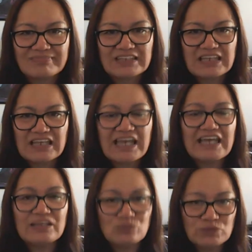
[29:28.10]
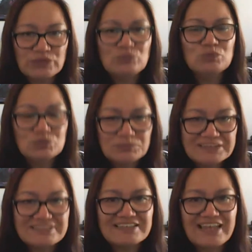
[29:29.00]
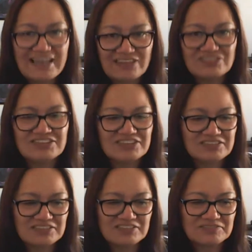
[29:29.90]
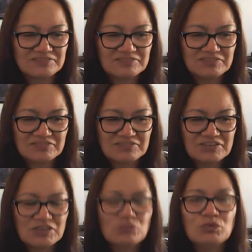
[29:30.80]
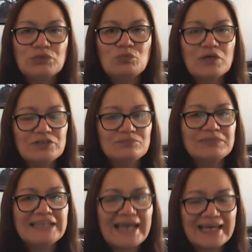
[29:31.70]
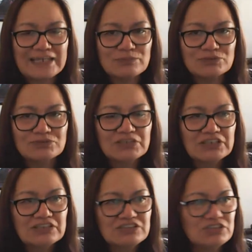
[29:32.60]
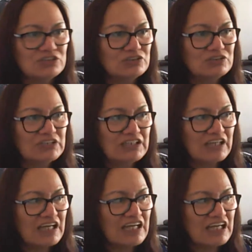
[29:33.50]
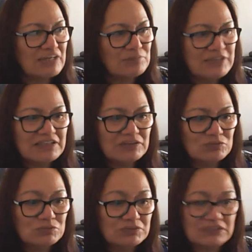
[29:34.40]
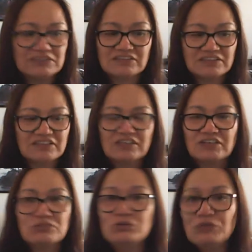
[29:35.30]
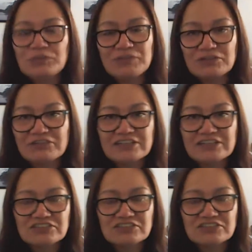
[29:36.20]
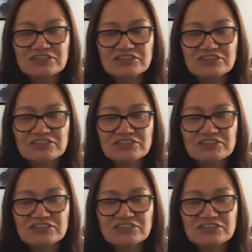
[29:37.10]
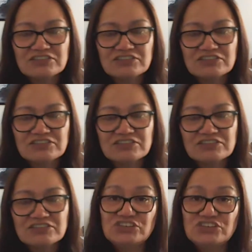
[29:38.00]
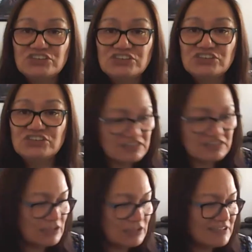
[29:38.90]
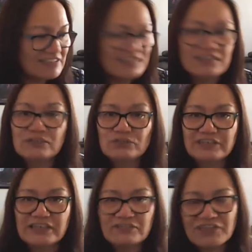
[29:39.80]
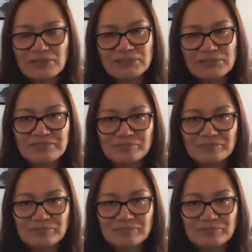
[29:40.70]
And we will miss out. We won't be able to we won't be around to enjoy the luxuries of enjoying TBC with our family.